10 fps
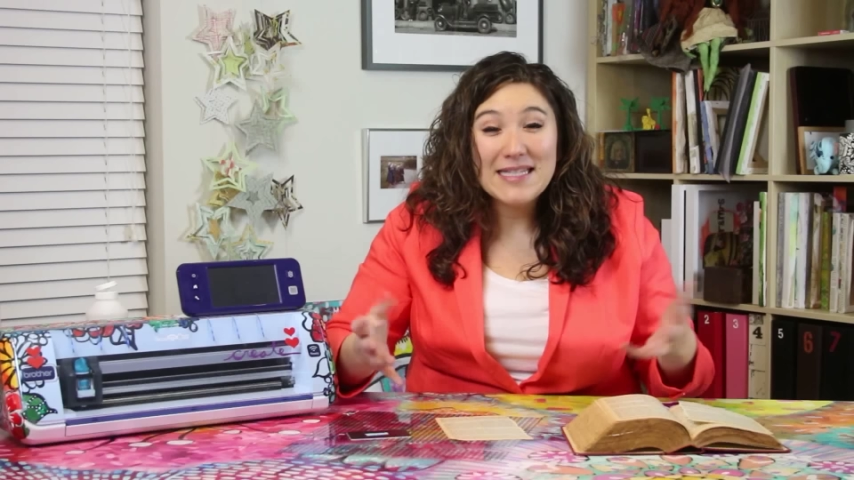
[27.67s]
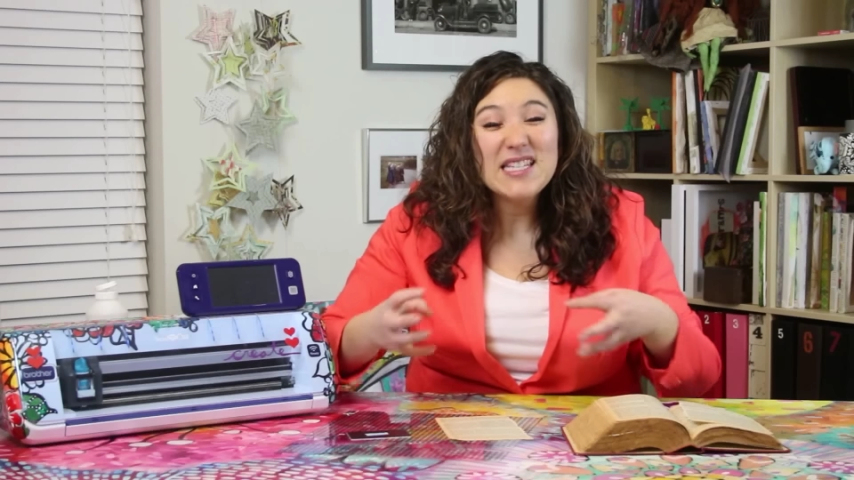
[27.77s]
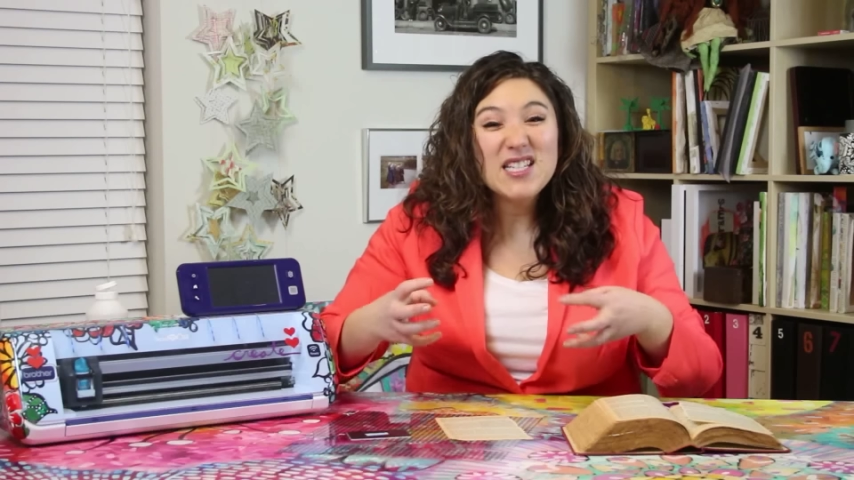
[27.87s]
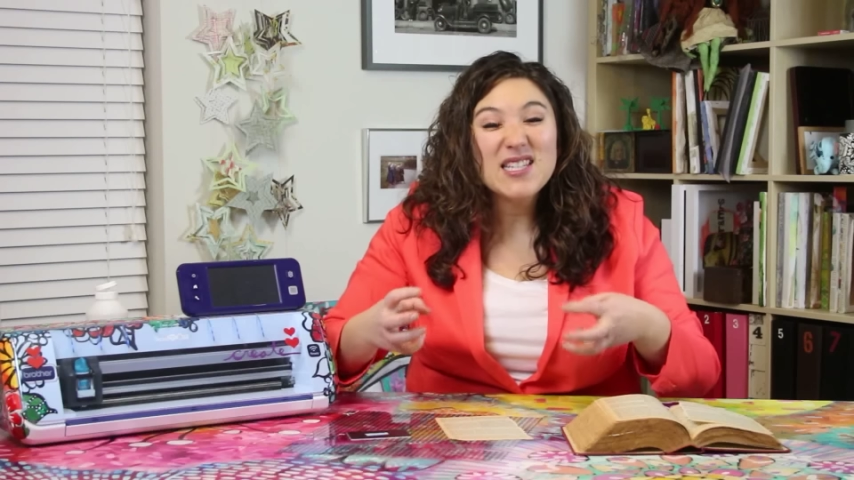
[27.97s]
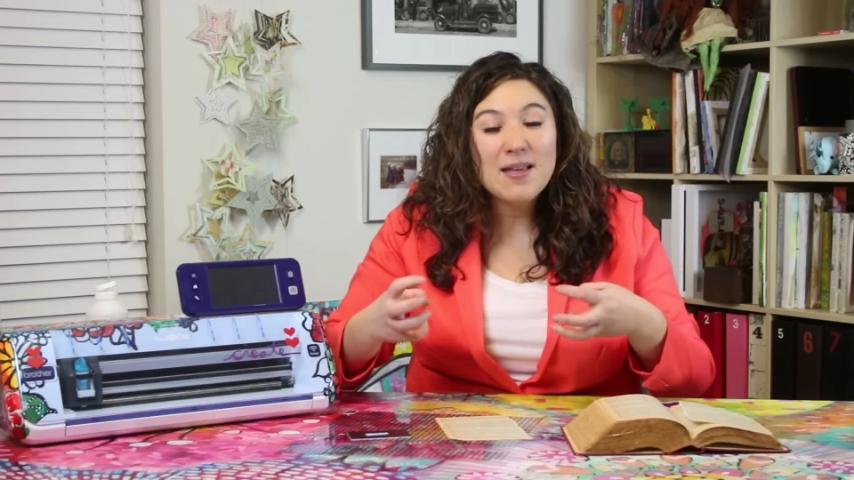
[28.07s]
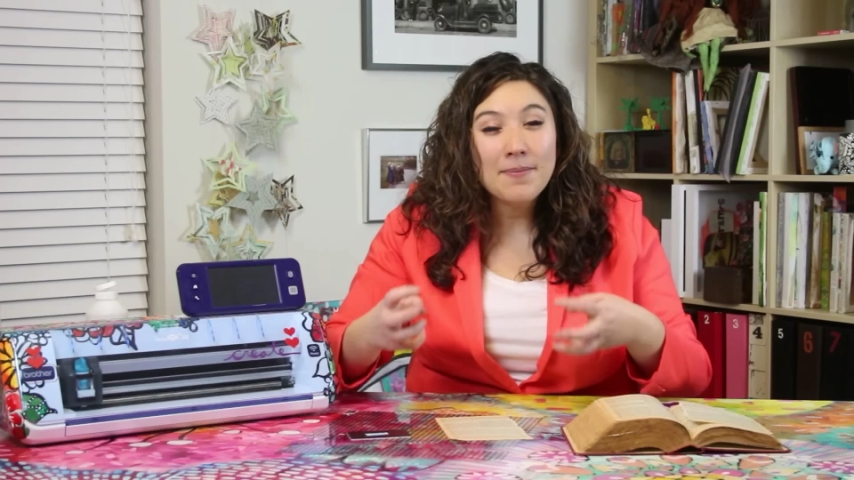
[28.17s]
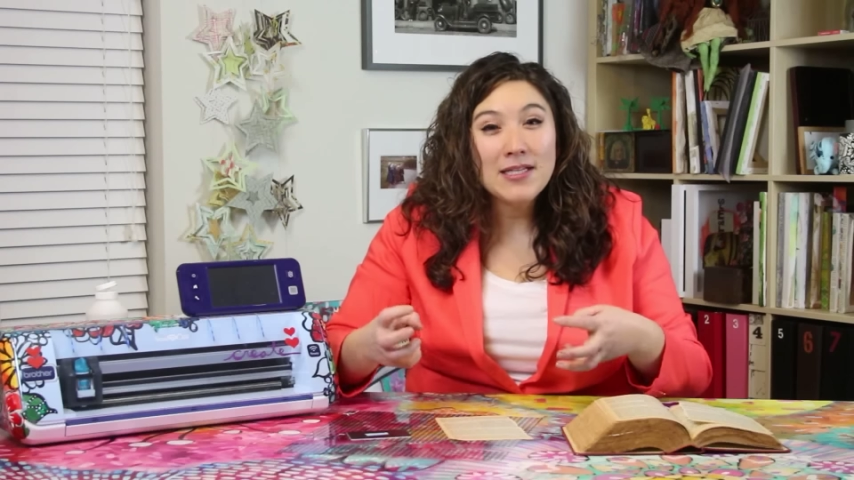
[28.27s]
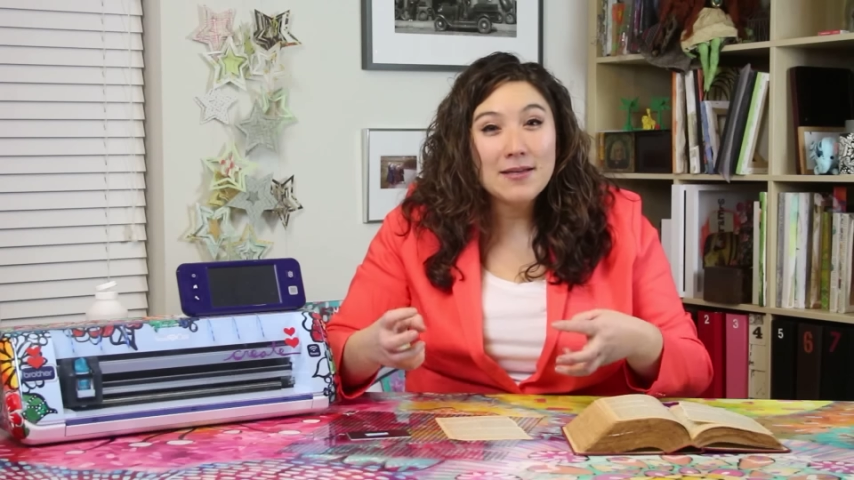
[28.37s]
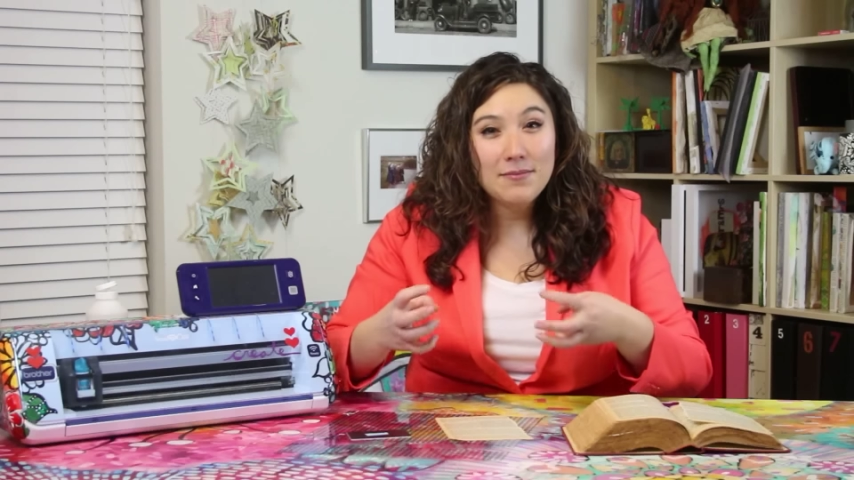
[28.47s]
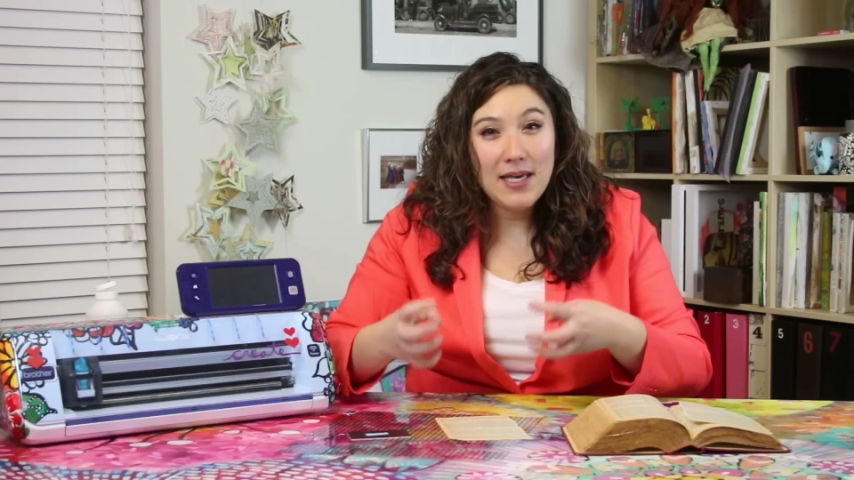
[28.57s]
This is just
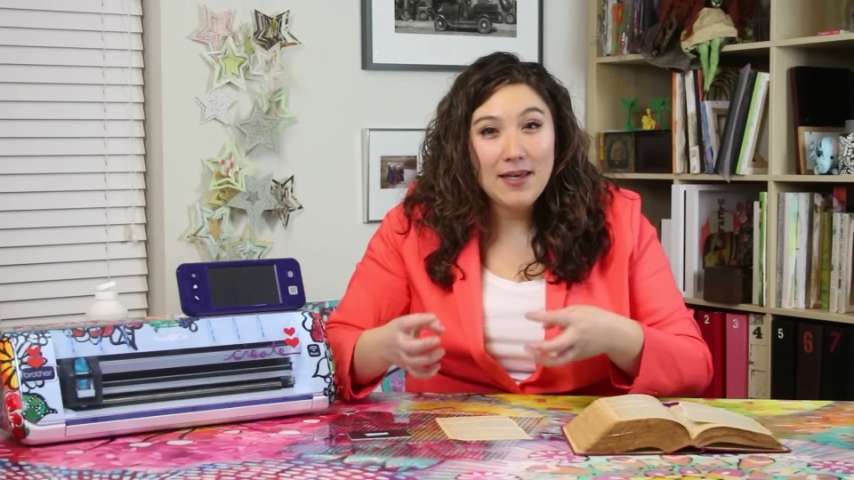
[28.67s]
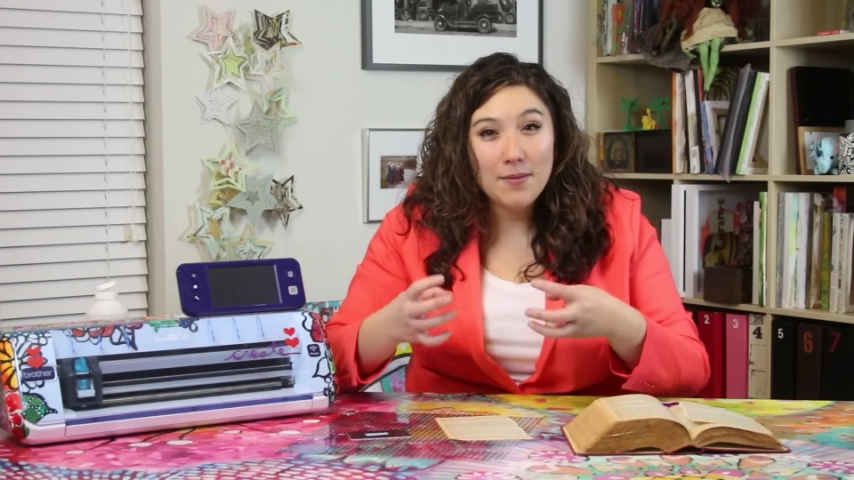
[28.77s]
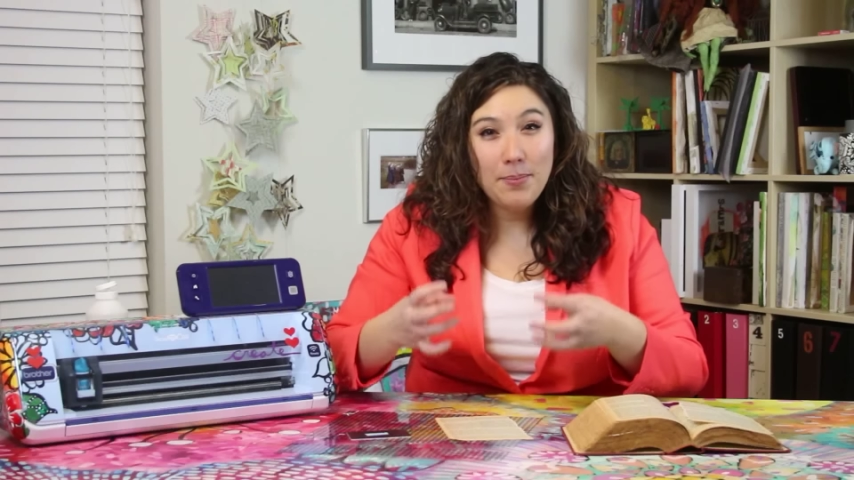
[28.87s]
something to make